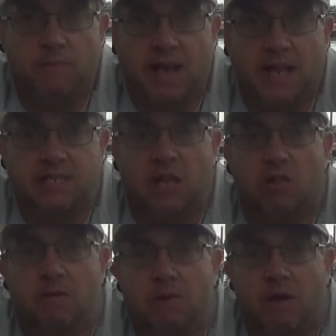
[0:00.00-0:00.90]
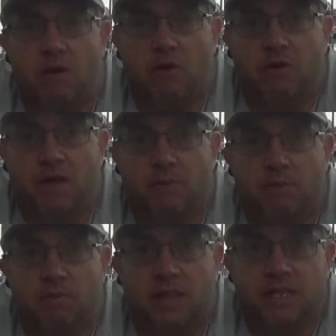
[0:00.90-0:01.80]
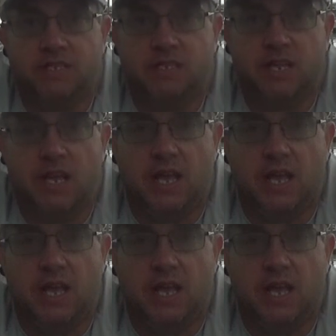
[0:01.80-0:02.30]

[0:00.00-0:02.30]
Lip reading: back telling me my order had been placed,